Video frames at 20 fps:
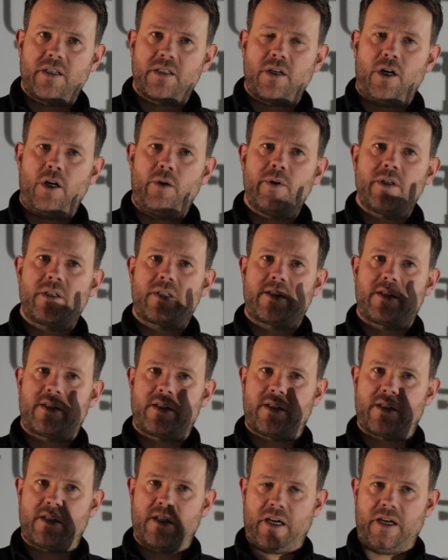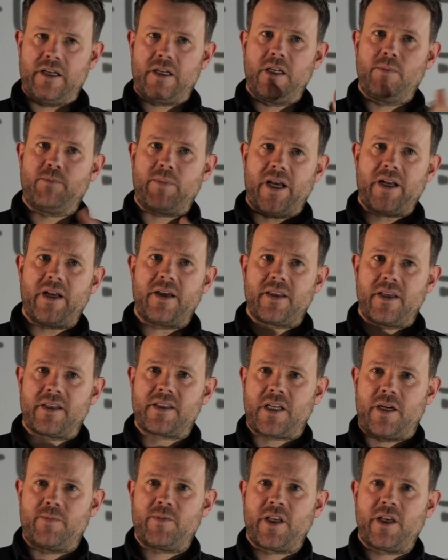is always slightly better, and
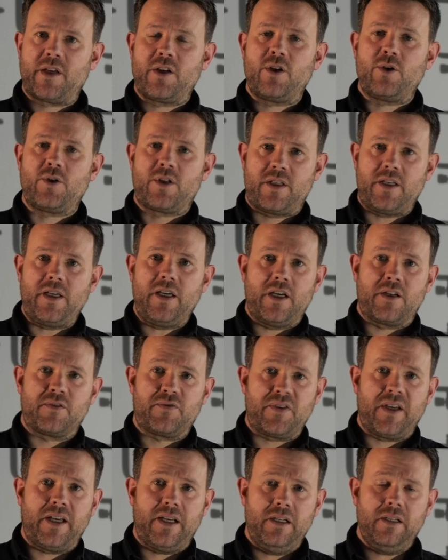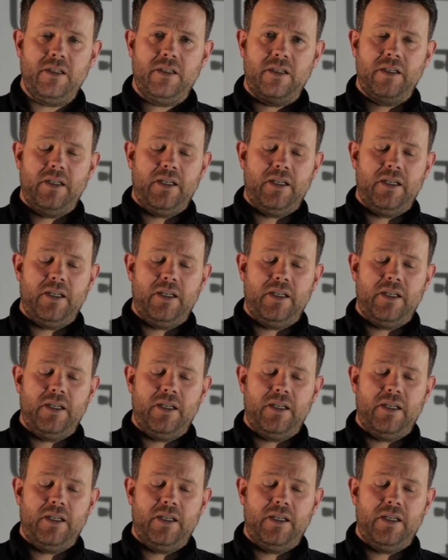that's something you see and feel,